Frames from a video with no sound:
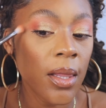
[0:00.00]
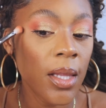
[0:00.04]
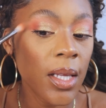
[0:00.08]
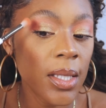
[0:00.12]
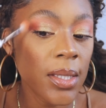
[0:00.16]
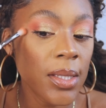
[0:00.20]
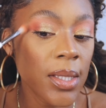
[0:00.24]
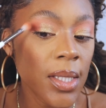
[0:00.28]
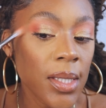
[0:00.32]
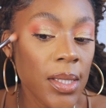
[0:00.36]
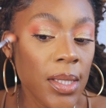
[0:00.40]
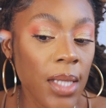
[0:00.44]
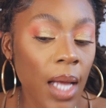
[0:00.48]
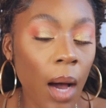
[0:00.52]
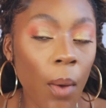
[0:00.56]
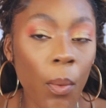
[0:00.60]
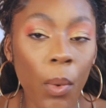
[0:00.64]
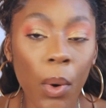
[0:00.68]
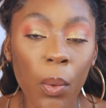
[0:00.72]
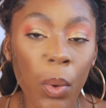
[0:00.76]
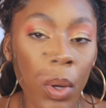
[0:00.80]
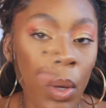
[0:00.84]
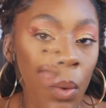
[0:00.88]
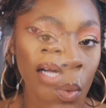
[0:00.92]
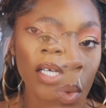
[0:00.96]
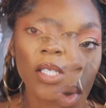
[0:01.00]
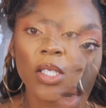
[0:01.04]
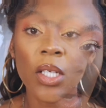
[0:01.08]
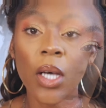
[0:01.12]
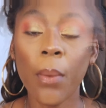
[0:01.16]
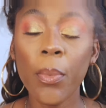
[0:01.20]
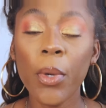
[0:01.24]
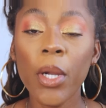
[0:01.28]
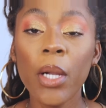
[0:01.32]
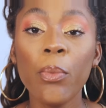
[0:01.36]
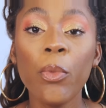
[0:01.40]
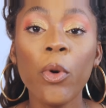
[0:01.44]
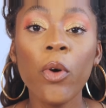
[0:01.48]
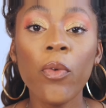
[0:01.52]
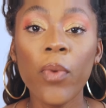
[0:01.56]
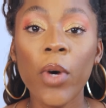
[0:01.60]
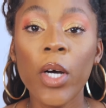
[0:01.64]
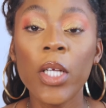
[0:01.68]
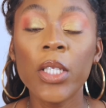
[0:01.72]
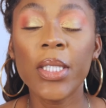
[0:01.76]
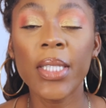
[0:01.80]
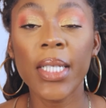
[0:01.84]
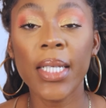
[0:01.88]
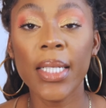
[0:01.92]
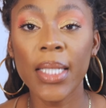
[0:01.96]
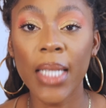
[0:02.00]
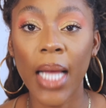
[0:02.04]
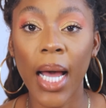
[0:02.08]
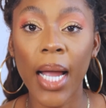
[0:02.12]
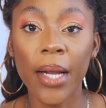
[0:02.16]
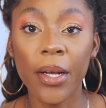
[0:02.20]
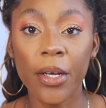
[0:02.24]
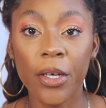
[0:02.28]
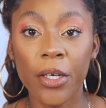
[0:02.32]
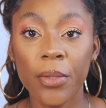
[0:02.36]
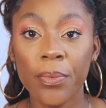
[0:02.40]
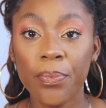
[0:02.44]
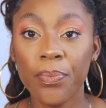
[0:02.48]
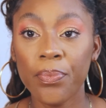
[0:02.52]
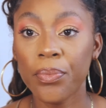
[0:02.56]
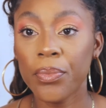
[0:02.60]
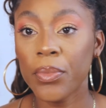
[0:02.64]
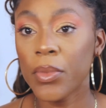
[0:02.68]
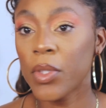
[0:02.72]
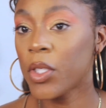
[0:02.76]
This is not what we want. So I'm gonna move on to liner.